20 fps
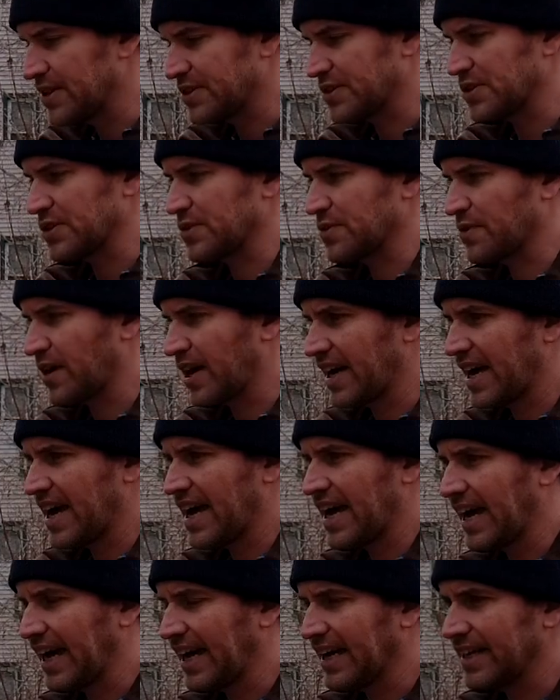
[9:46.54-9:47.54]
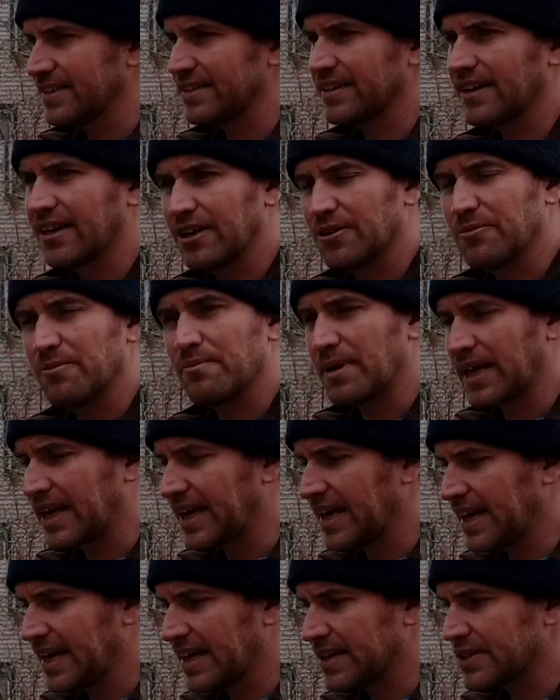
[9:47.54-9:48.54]
places right at hand.
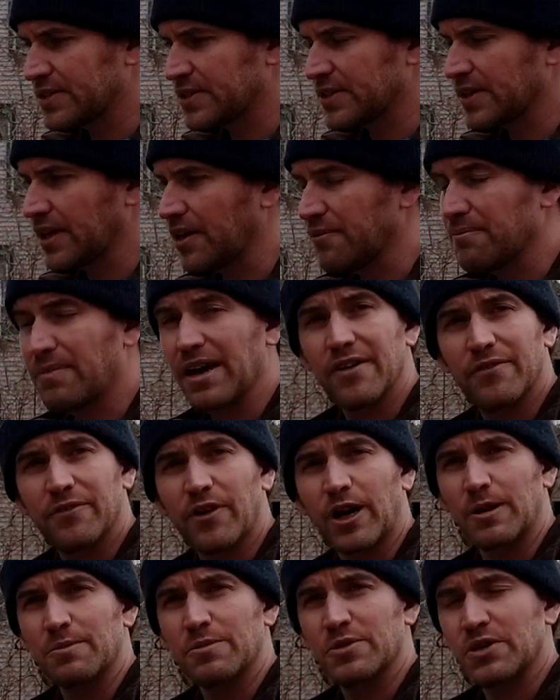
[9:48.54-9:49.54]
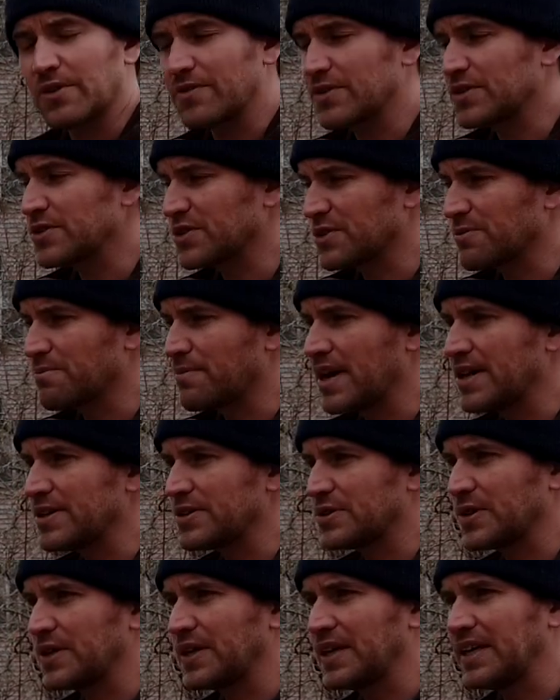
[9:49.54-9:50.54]
Begix, Bay Farm Services in Bay
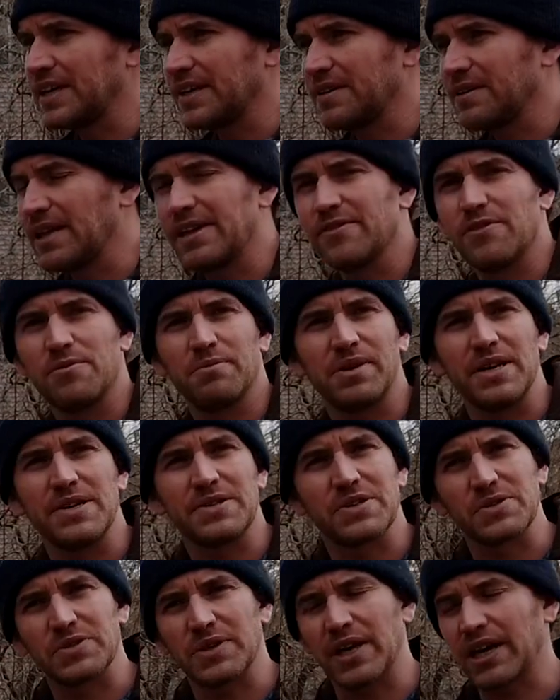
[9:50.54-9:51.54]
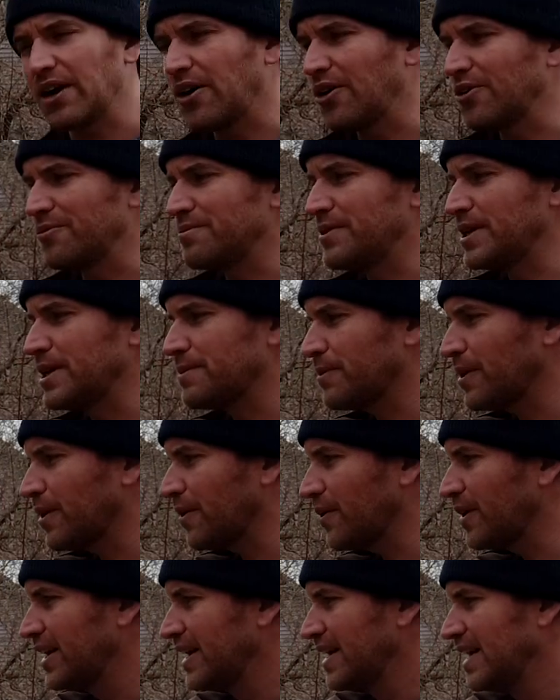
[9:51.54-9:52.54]
City, and even places like Home
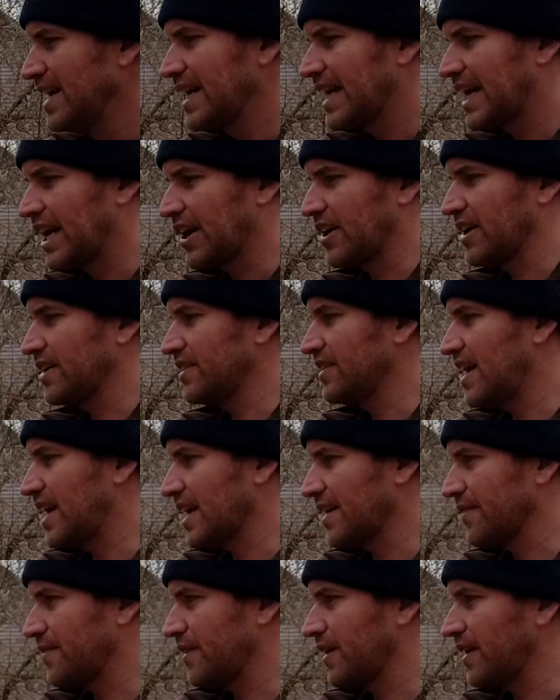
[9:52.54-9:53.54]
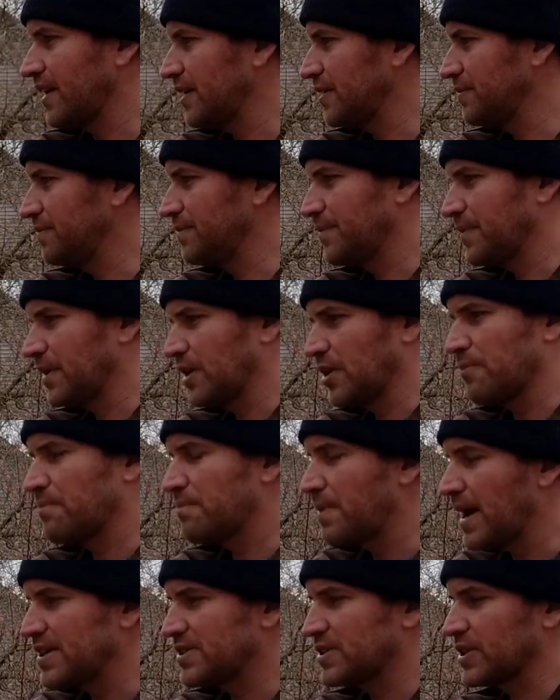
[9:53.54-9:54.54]
Depot carry a lot of
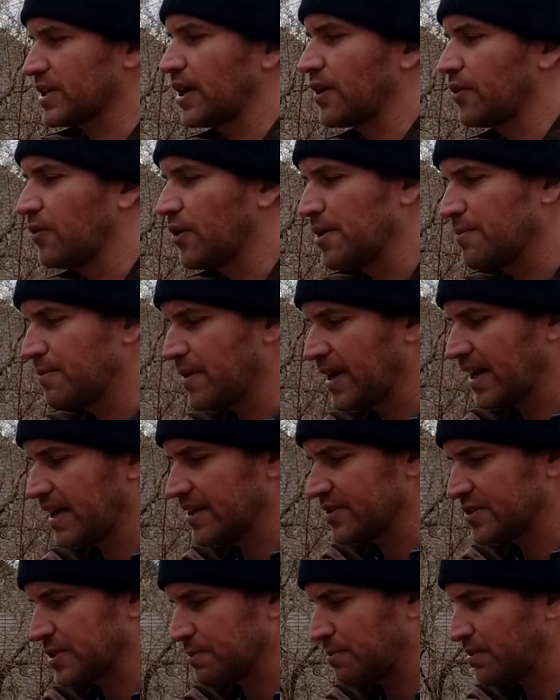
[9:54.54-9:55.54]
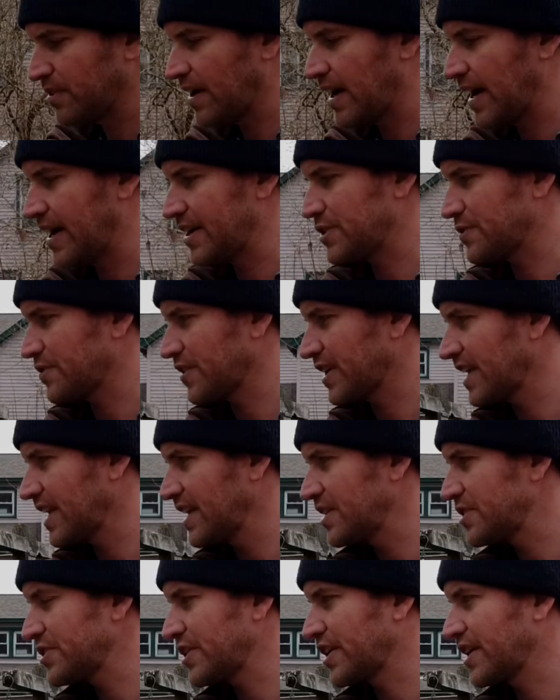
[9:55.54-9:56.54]
basic equipment and supplies for
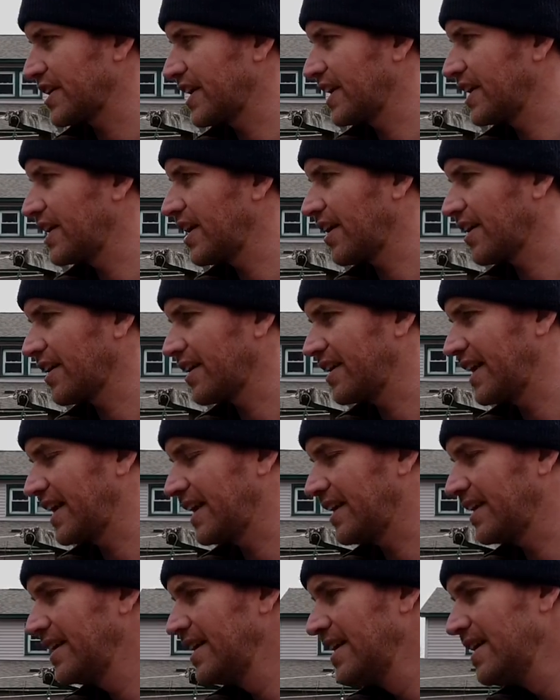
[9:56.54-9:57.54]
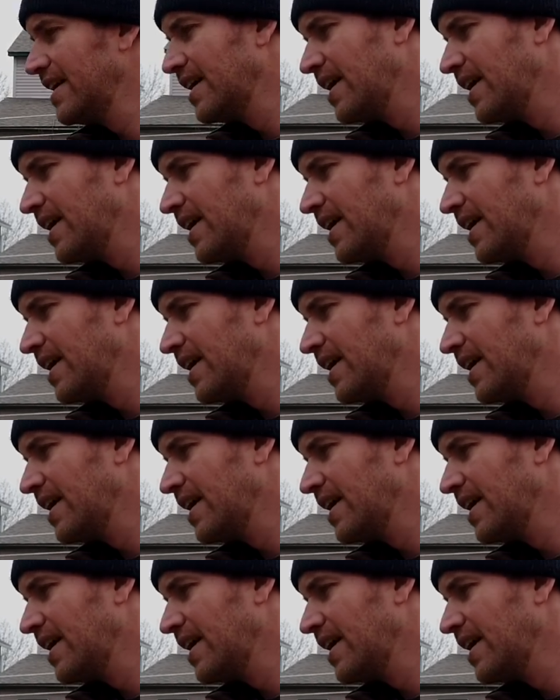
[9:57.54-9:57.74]
getting started in gardening.